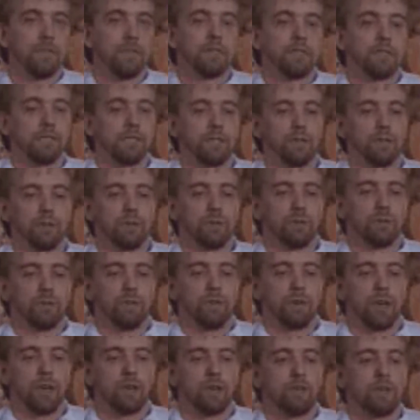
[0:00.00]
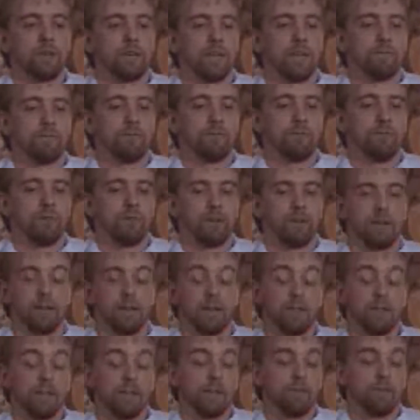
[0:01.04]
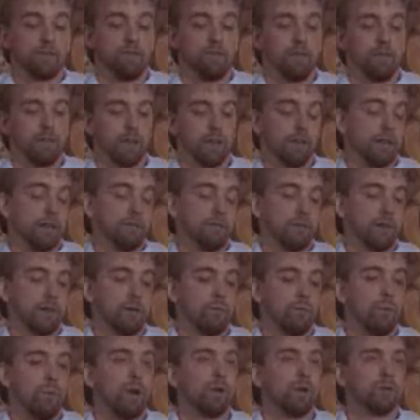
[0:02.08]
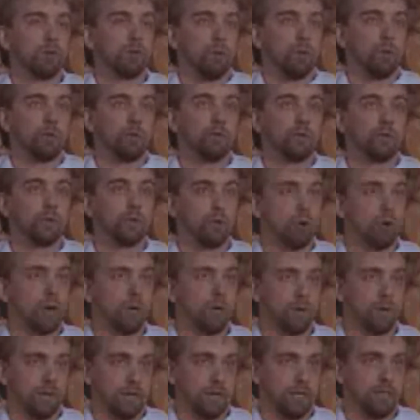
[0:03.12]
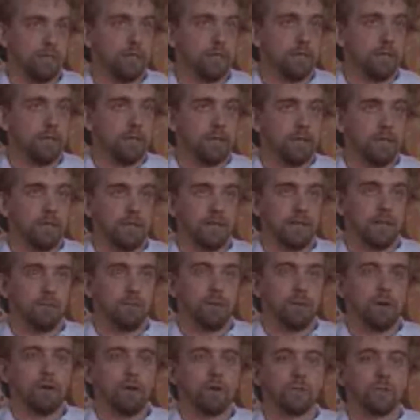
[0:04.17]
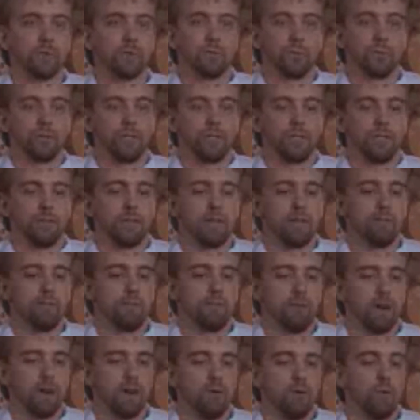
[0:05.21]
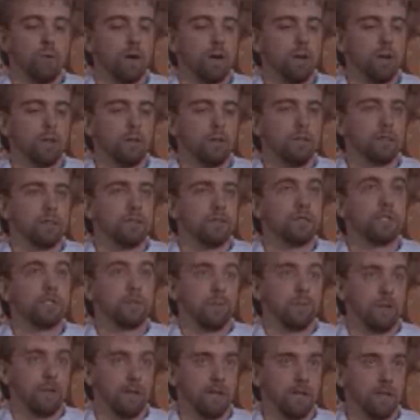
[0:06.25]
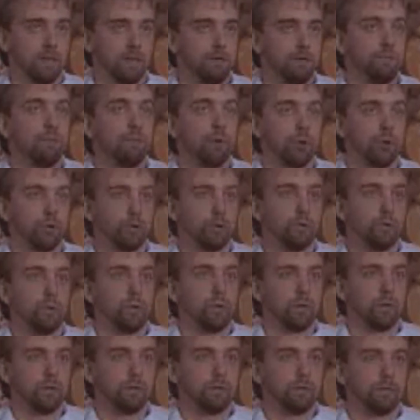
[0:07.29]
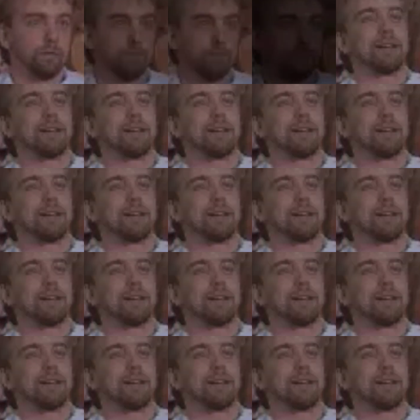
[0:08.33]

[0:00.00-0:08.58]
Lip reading: So not only to have, I think, a very well-told story within it, but it also is a very well simulated virtual world.